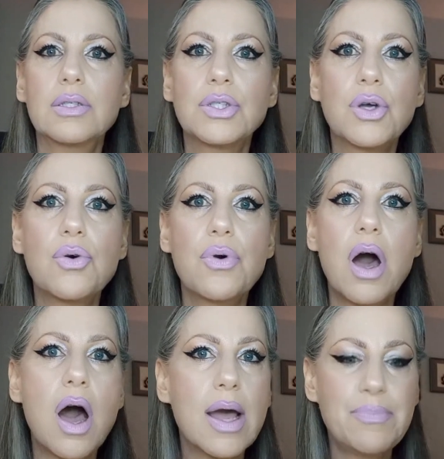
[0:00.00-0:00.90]

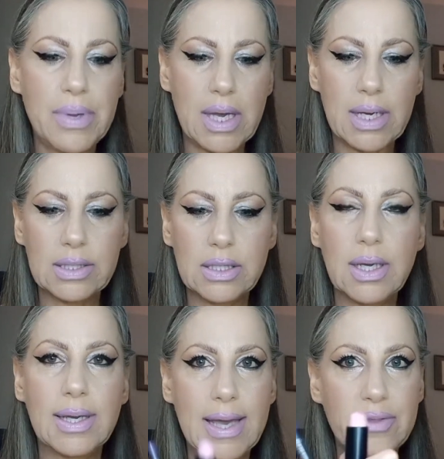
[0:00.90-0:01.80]
So I picked
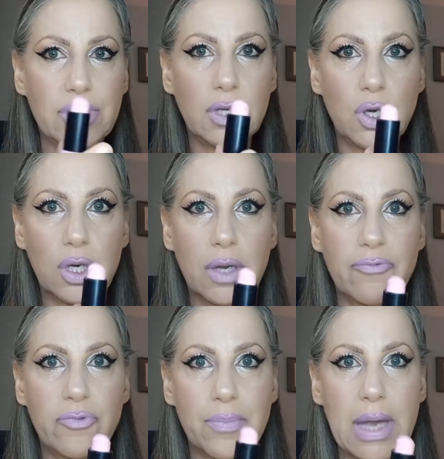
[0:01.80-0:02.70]
Get the Look
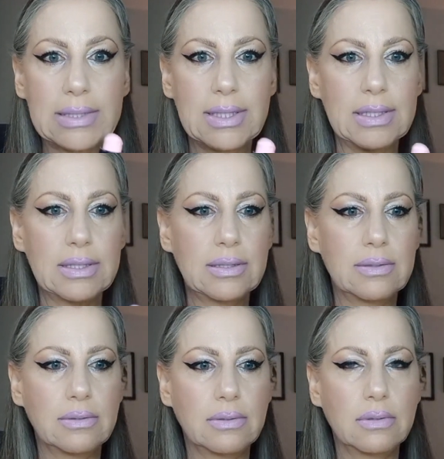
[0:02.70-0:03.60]
from
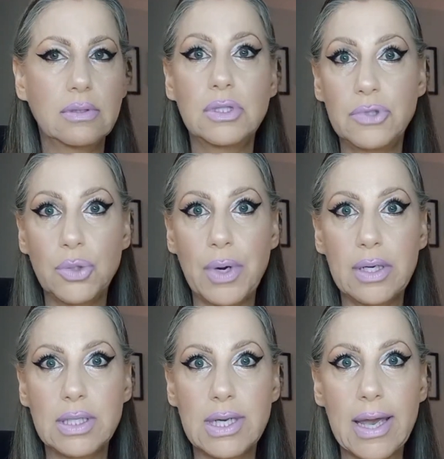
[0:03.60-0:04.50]
Essence to
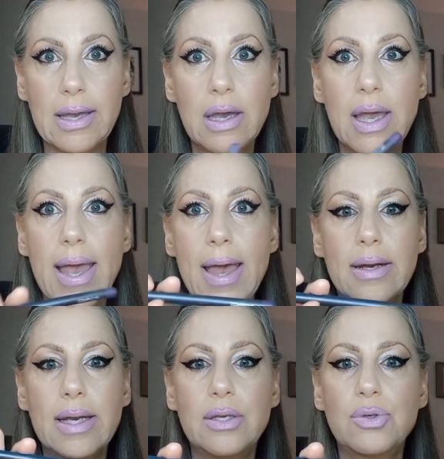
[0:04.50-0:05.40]
wear today.
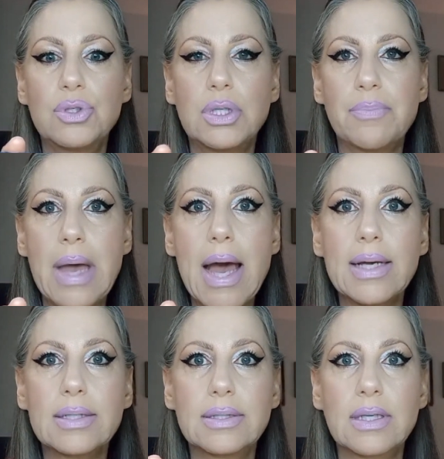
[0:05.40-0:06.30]
And I used
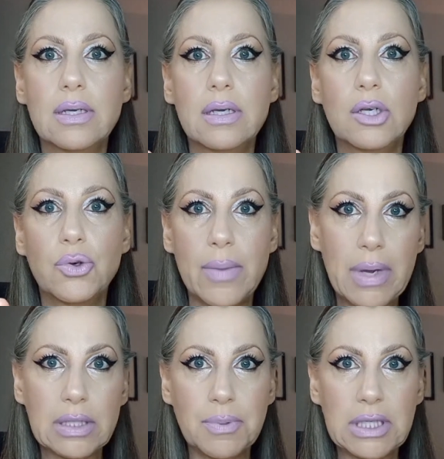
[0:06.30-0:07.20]
MAC's
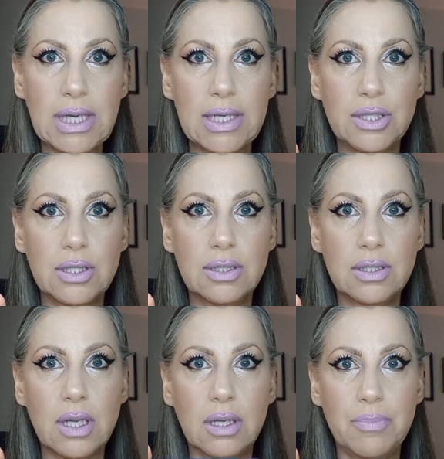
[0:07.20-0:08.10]
Grape
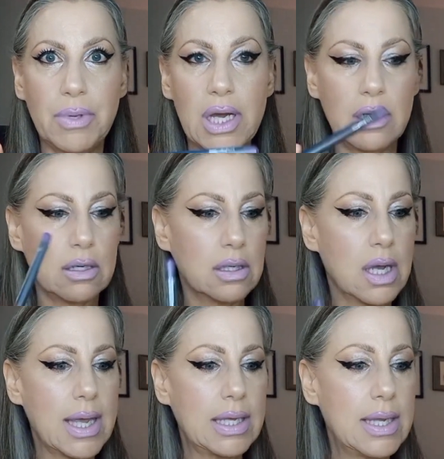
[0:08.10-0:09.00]
Expectations lip liner.
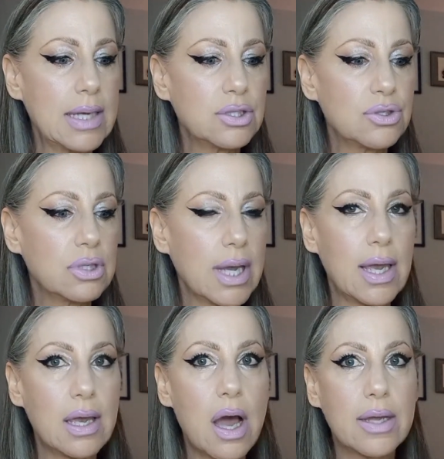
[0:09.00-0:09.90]

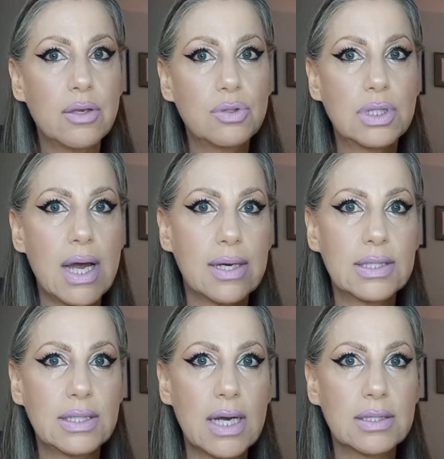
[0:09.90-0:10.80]
Yesterday, I used
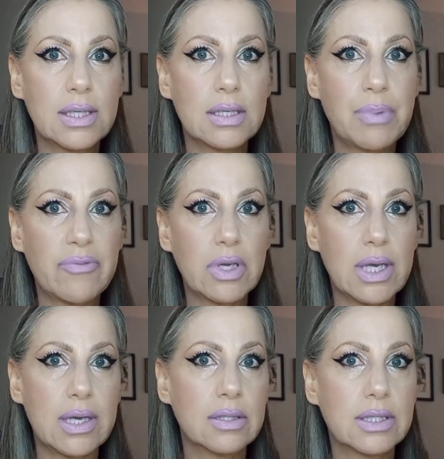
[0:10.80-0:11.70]
Anastasia
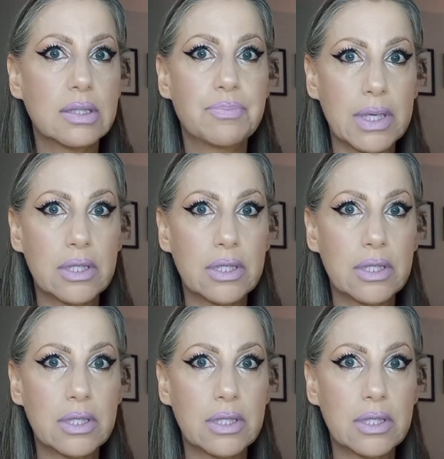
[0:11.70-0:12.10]
Beverly Hills'